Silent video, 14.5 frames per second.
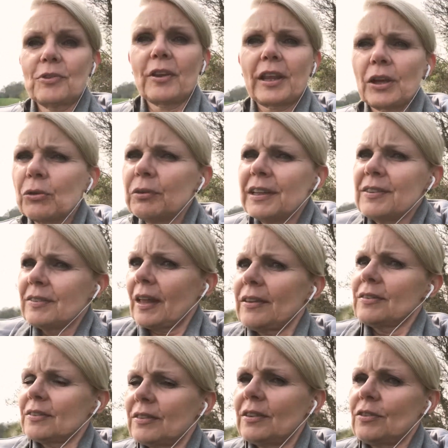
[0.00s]
So they already
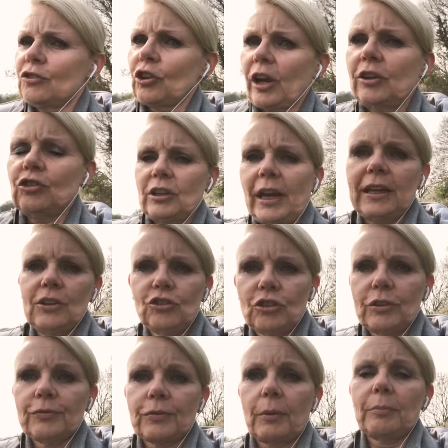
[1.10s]
sense this change in
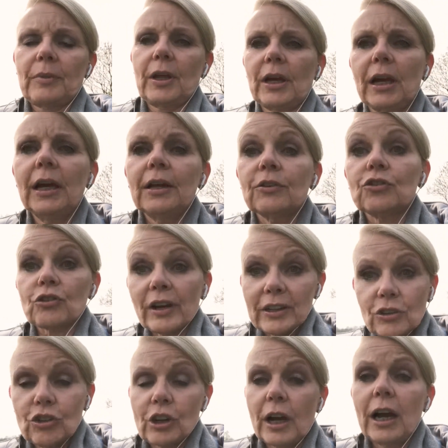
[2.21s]
energy from the
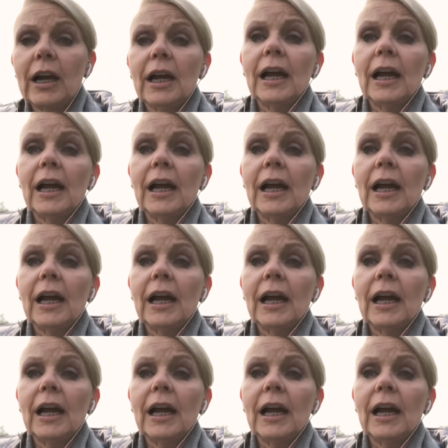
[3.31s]
stranger,